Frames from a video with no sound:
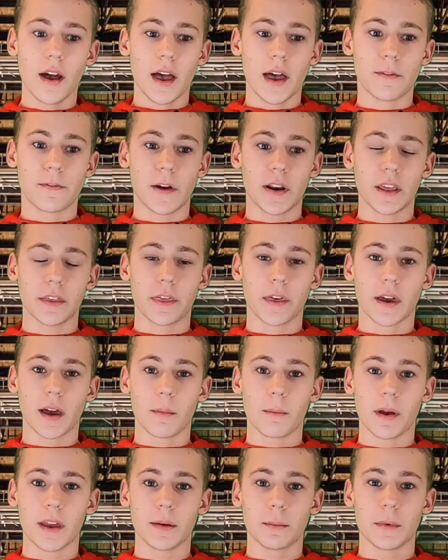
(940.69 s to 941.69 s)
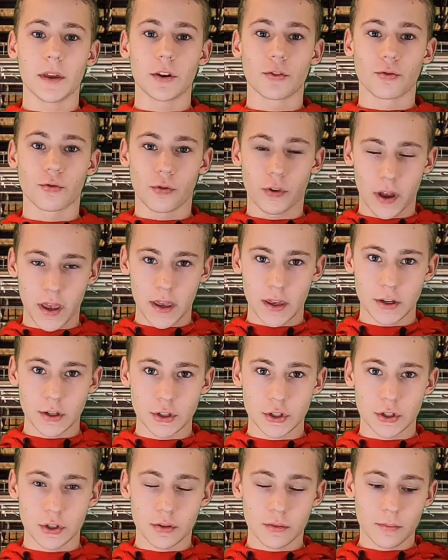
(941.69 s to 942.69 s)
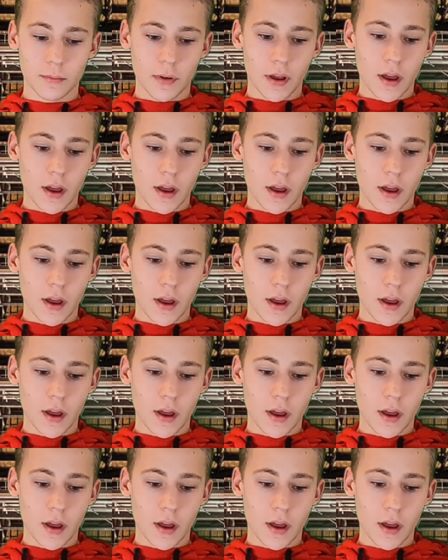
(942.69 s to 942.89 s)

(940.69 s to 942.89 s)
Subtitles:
If anything, I might mean range,